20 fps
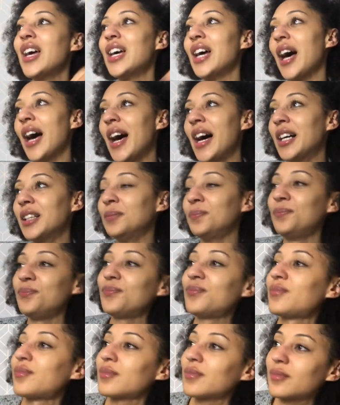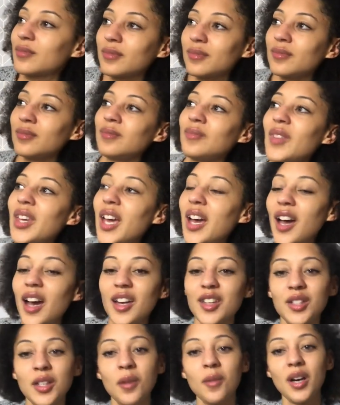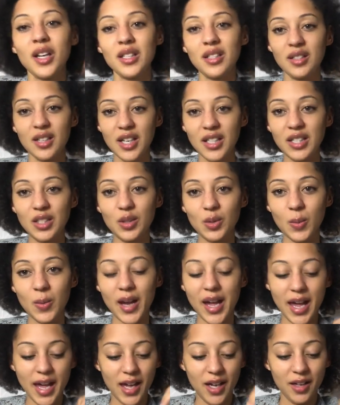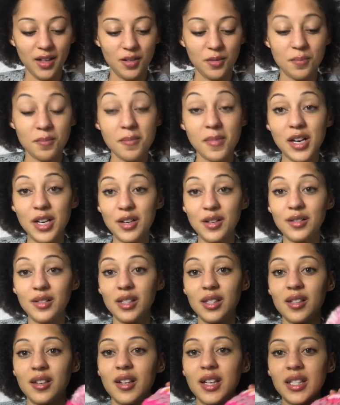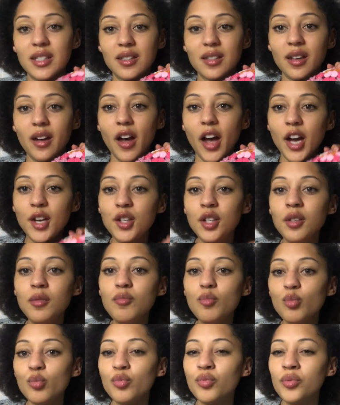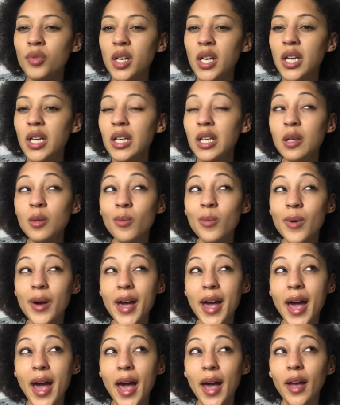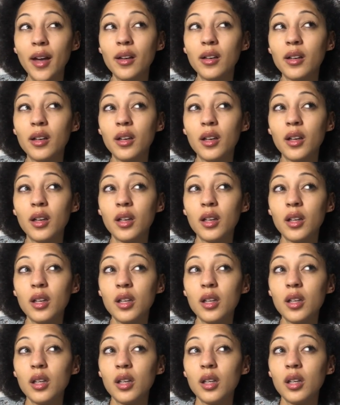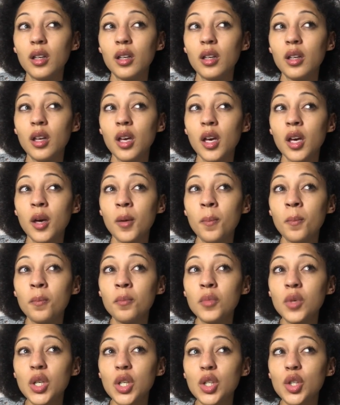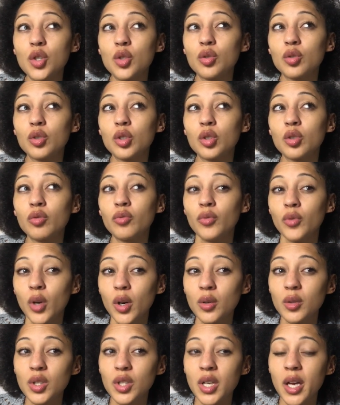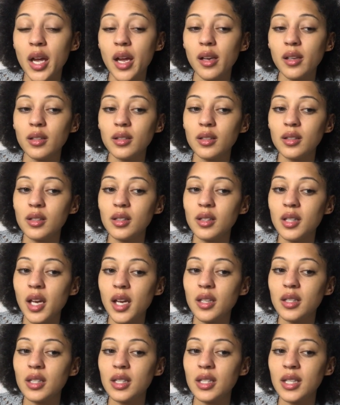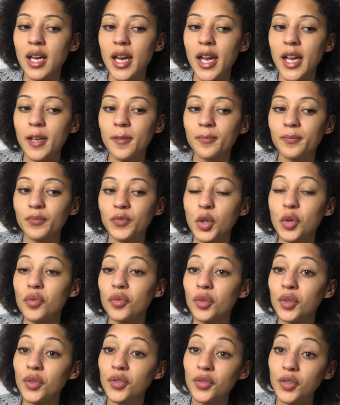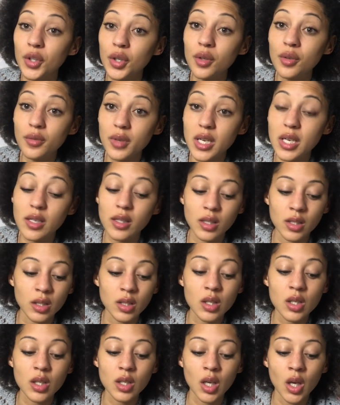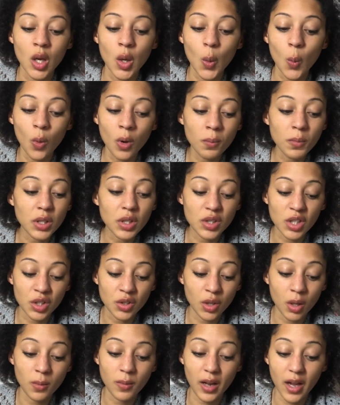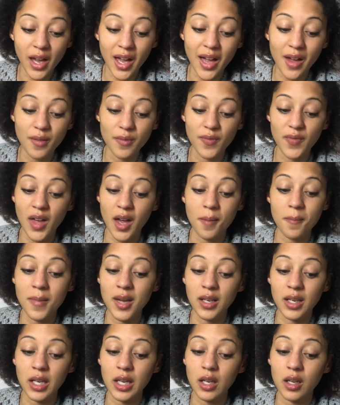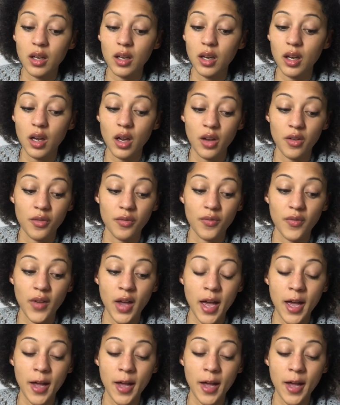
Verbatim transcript: So I decided to wear my own designs. I don't really wear much crochet day to day for a few reasons. One, because I don't have that many of